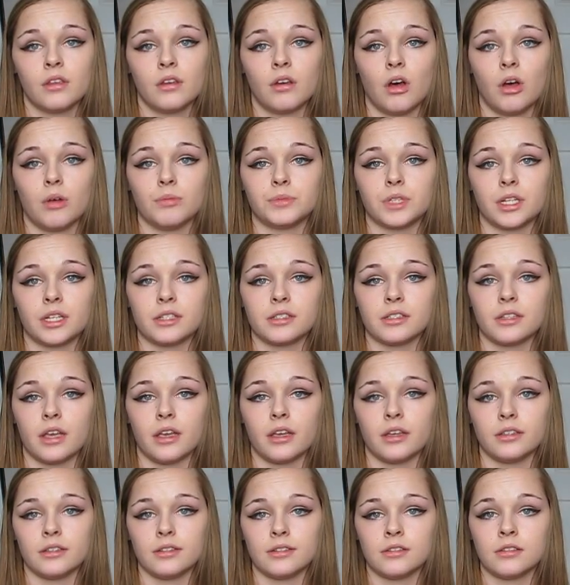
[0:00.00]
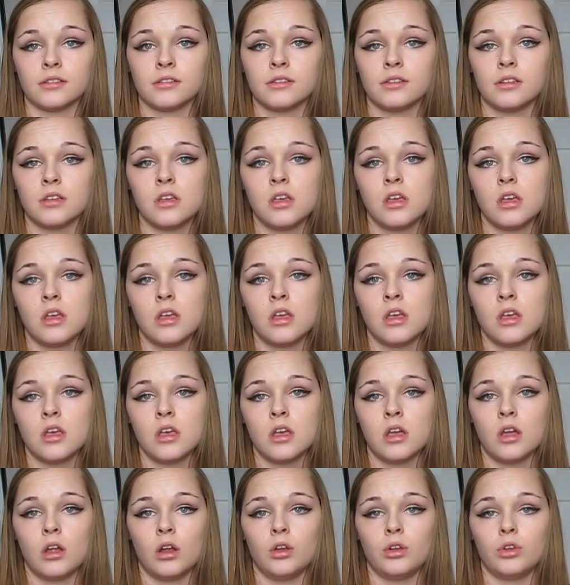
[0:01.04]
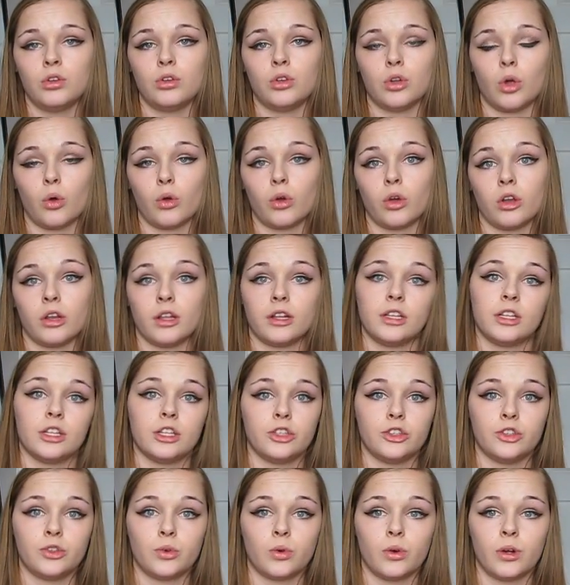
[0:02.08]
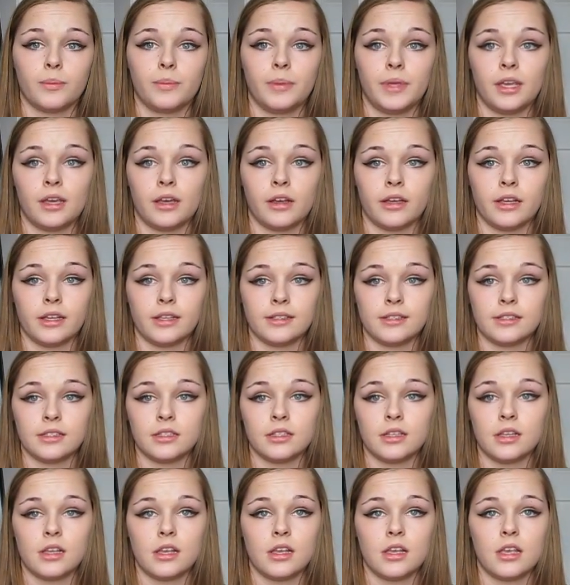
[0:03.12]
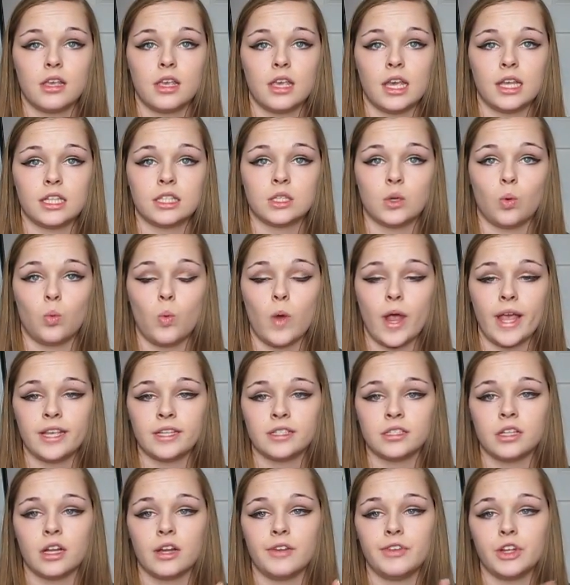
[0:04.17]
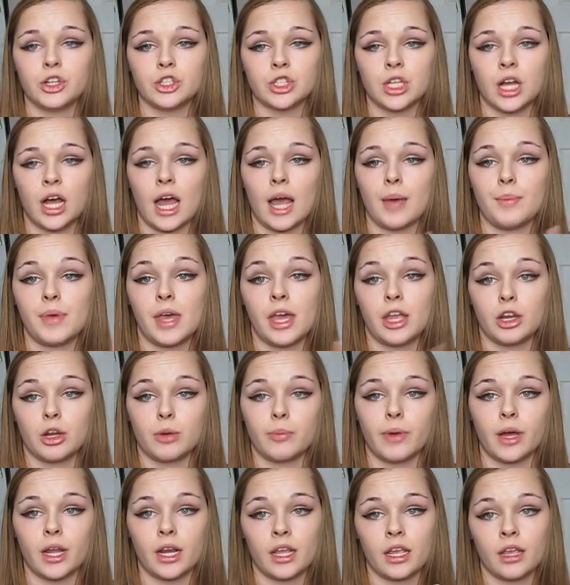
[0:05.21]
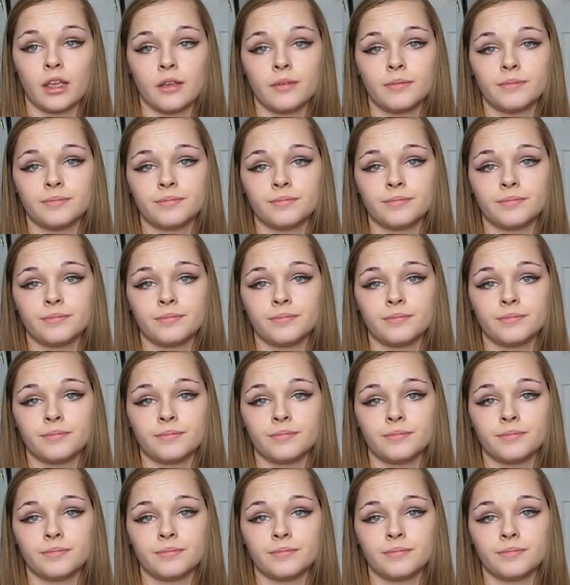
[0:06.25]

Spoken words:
All I'm trying to say is don't go to Digitour, because it's a waste of your time and your money.